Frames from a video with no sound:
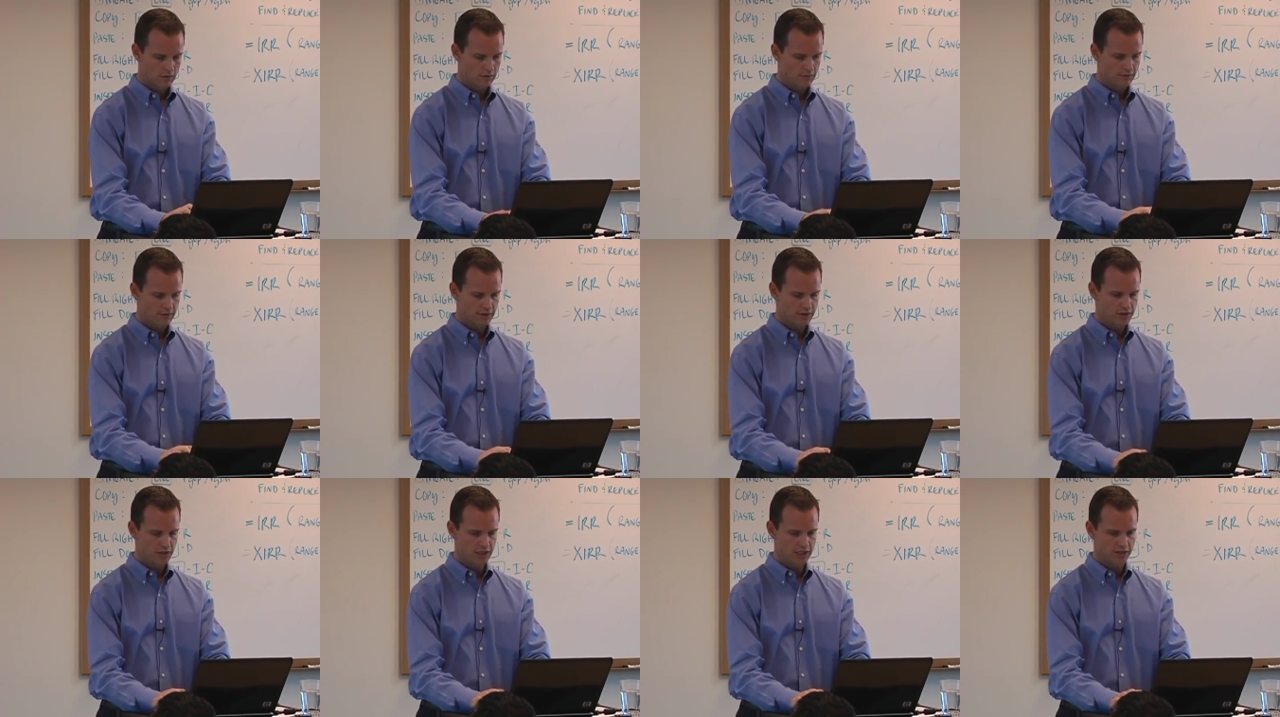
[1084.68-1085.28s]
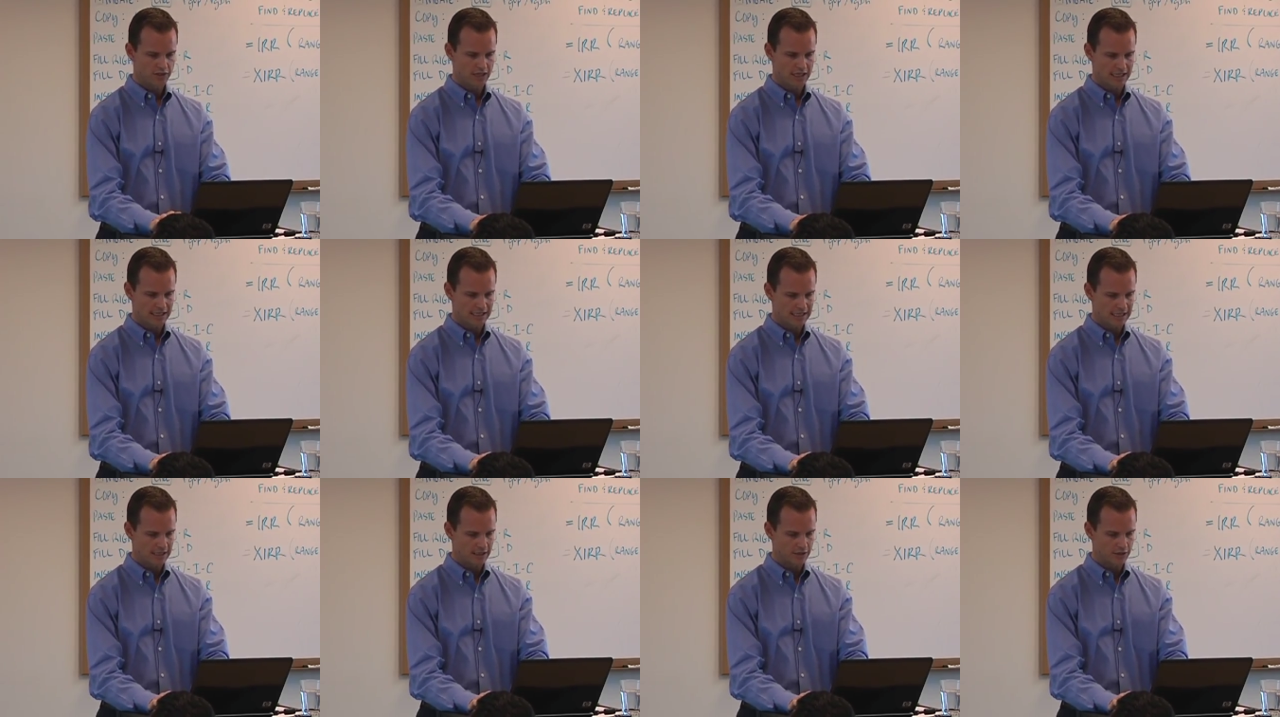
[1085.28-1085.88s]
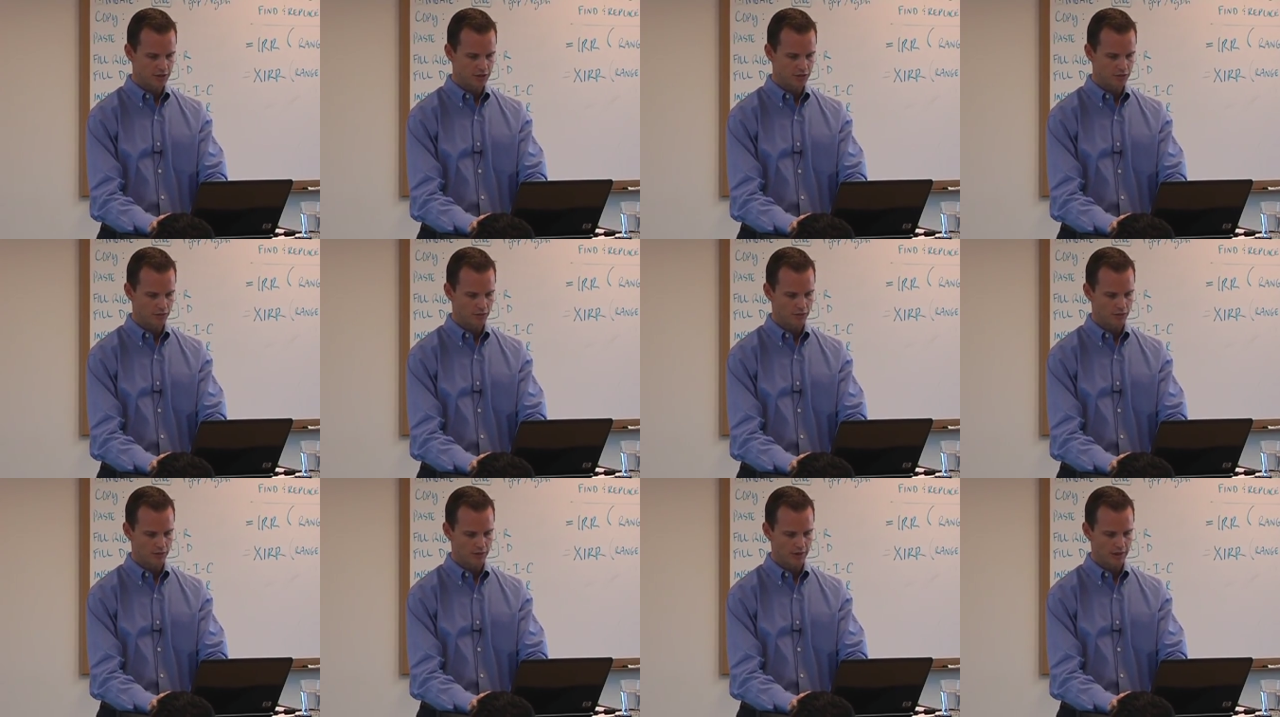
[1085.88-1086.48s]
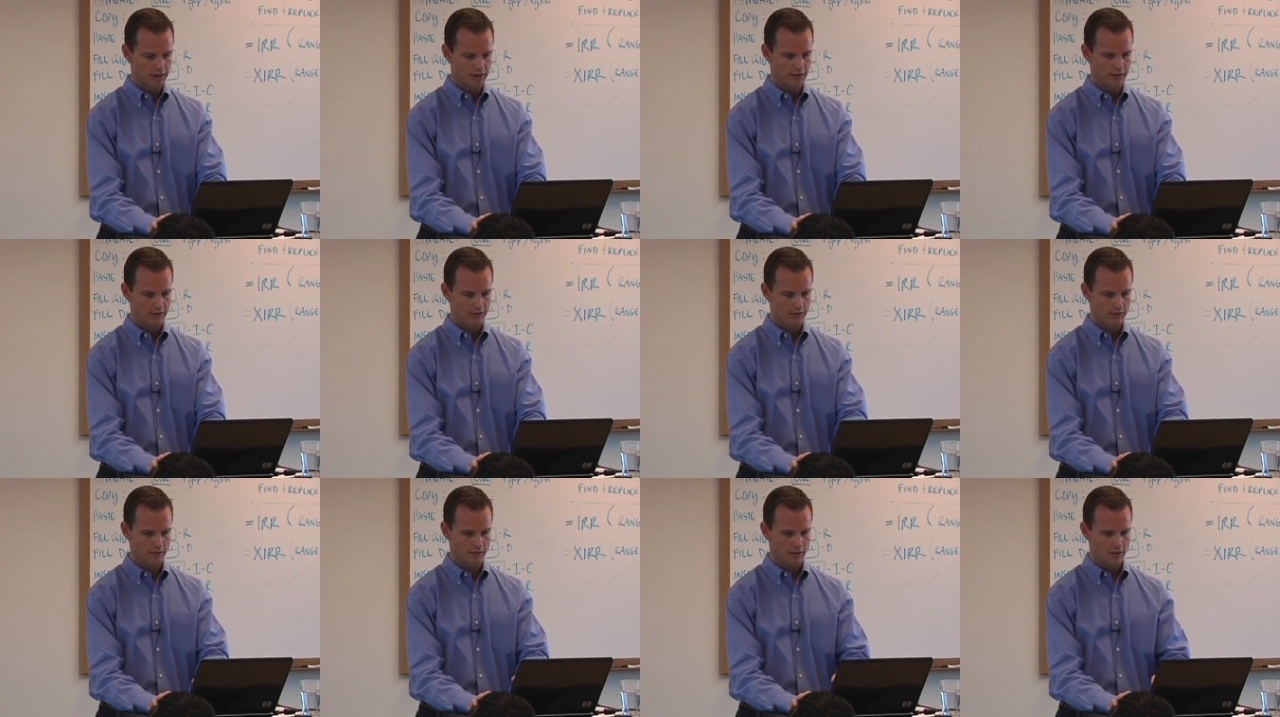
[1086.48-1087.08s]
If I change that date to June 30th,